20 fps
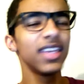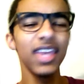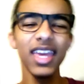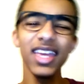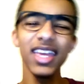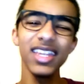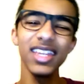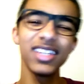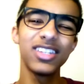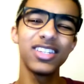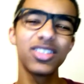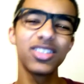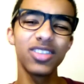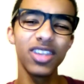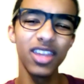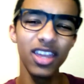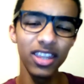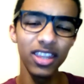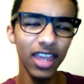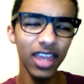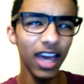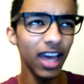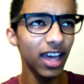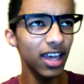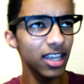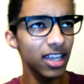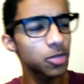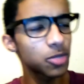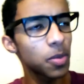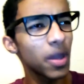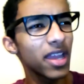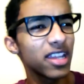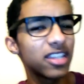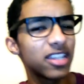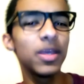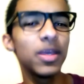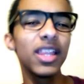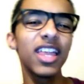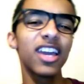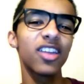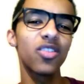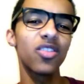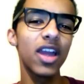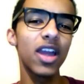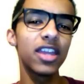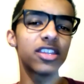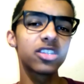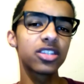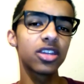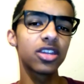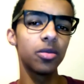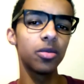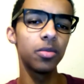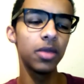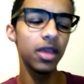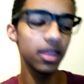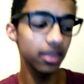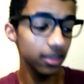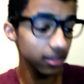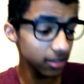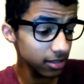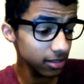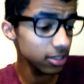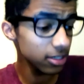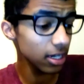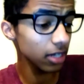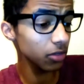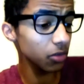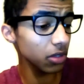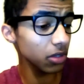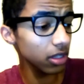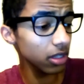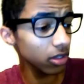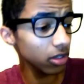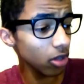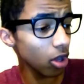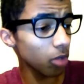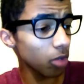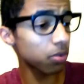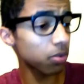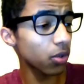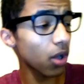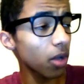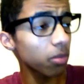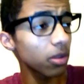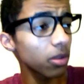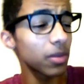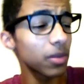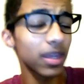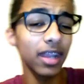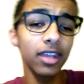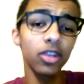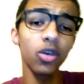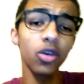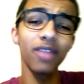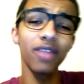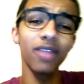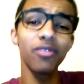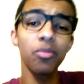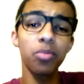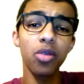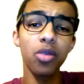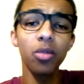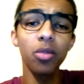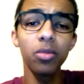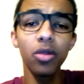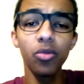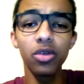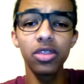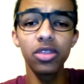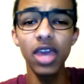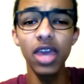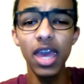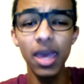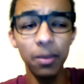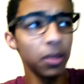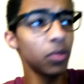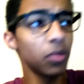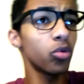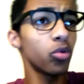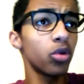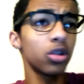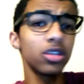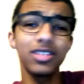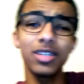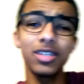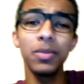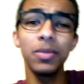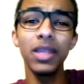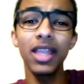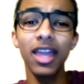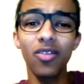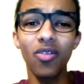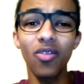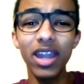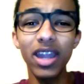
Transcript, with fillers: kids that aspire to be like RiceGum. This is generally not a problem, and I don't have a problem with people wanting to be like